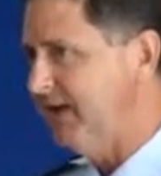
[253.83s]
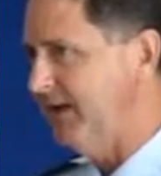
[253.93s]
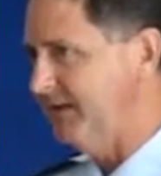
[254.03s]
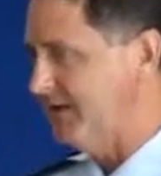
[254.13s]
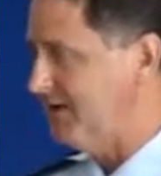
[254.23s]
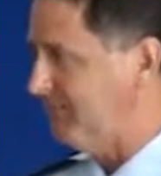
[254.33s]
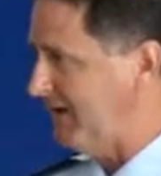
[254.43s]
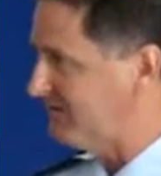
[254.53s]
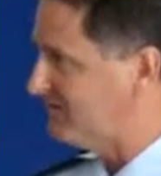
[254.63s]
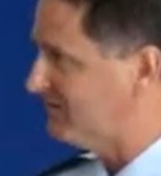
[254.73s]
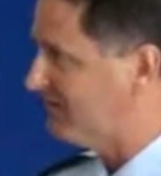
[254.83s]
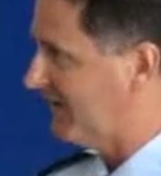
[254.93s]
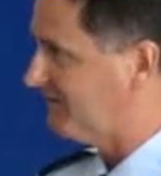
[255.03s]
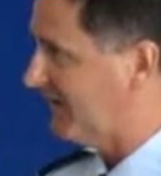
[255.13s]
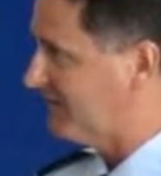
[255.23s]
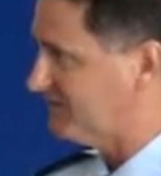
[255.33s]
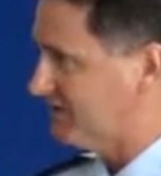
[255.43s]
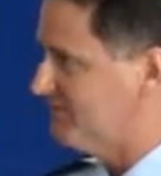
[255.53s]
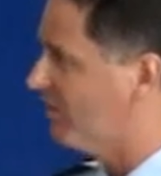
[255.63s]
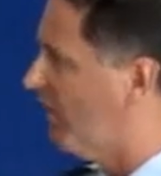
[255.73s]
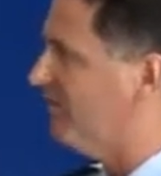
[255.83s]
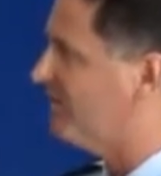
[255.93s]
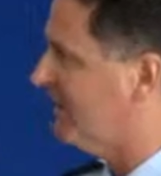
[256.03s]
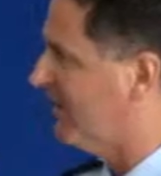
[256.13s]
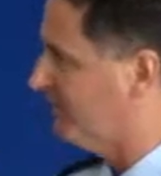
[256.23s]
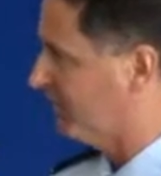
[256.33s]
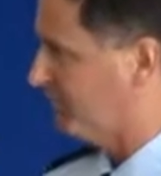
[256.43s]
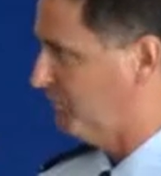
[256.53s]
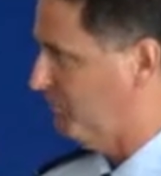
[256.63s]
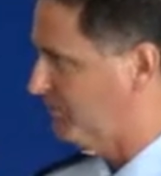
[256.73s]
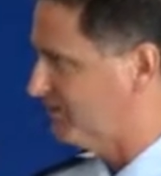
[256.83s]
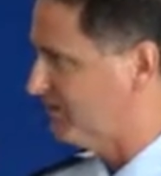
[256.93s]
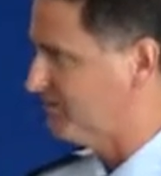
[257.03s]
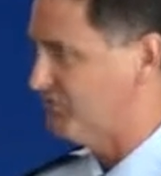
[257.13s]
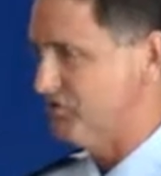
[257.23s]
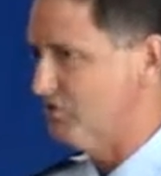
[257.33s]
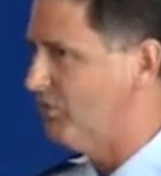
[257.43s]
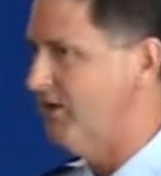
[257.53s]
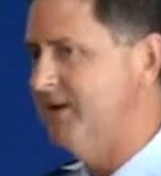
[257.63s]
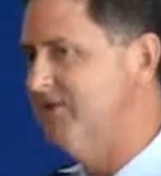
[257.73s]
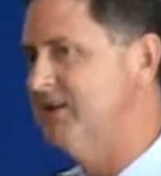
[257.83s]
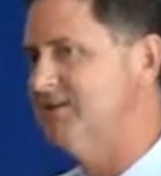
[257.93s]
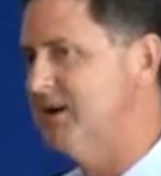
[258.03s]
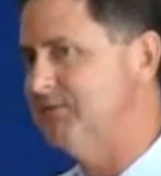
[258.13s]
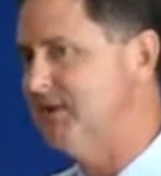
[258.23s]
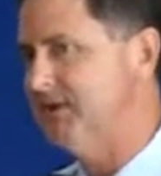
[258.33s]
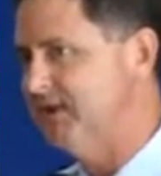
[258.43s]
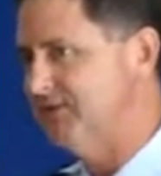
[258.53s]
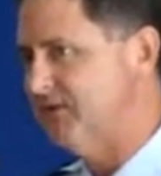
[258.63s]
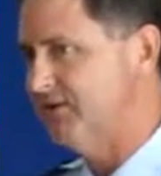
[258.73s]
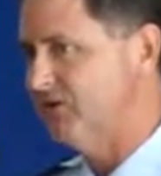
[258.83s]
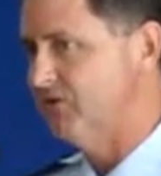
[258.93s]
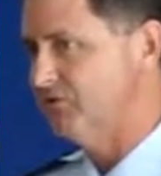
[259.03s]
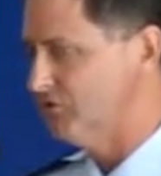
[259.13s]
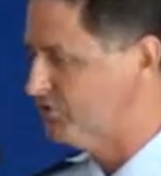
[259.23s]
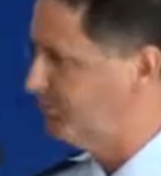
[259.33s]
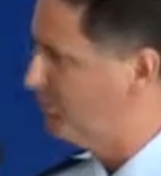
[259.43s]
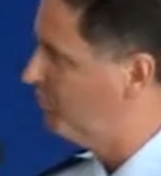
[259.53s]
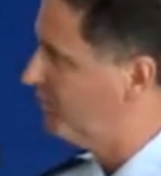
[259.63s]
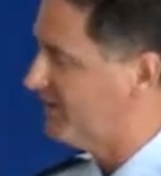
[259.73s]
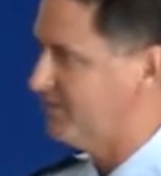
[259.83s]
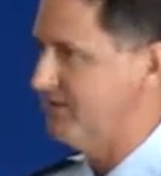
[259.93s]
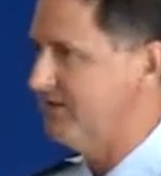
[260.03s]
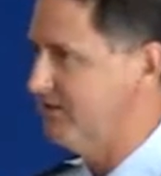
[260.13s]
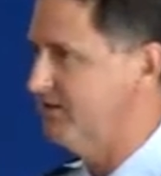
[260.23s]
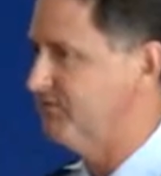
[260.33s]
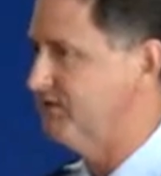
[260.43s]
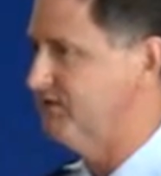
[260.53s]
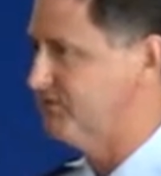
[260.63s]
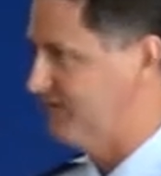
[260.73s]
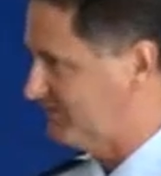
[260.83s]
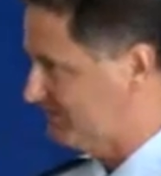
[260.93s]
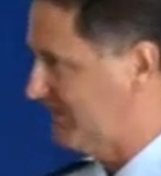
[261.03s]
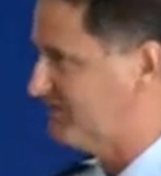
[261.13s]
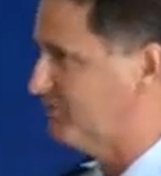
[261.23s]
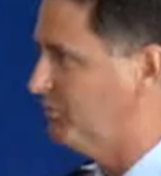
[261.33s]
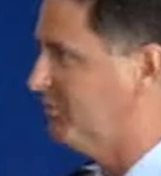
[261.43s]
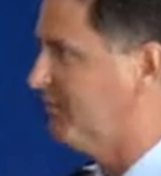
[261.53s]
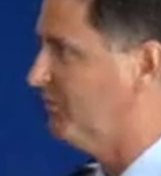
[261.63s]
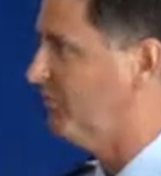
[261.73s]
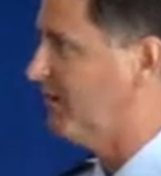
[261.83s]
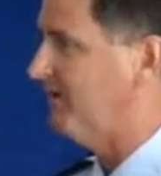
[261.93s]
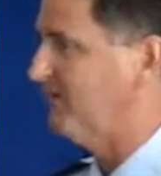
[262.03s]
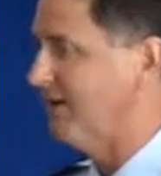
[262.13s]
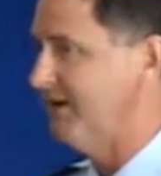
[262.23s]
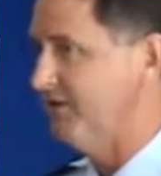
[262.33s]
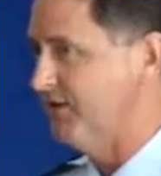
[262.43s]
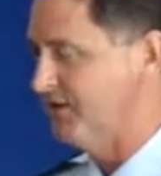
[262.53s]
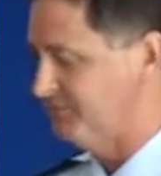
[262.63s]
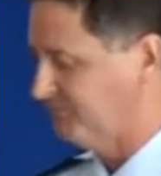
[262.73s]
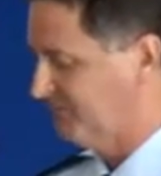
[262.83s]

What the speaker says: And in Camp Bastion, they have flights leaving all the time for Kabul, he said, so you won't have any time to hang out there at all. You'll just be on one airplane and off the other. So I said, that's the one I want, I'll fly there.